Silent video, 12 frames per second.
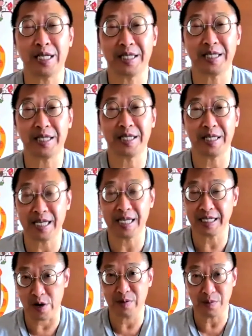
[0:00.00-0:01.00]
It's
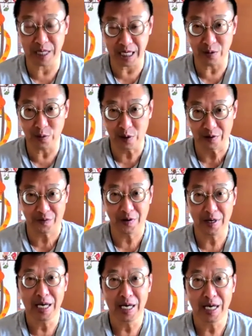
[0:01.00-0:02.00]
totally
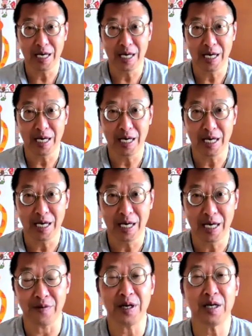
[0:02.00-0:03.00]
unprecedented, Brian, to begin
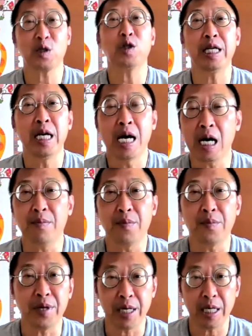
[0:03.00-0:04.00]
with. I think
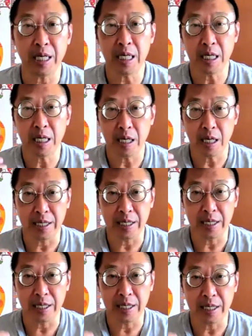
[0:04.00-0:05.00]
essentially
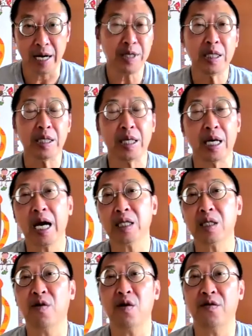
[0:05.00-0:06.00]

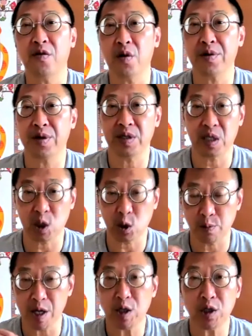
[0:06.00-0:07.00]
the announcement
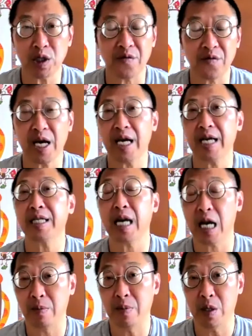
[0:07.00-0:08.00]
henceforth for
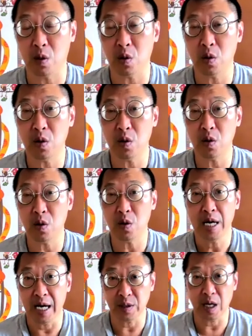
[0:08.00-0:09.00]
the suspension of
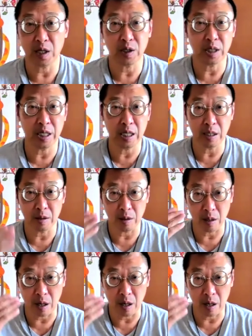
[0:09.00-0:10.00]
Ant
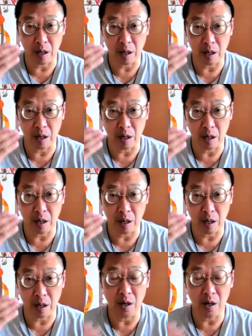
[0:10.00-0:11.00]
IPO has
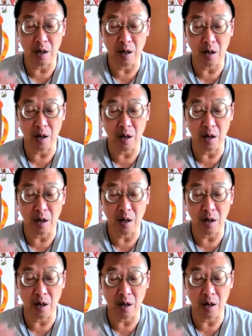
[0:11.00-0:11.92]
actually caused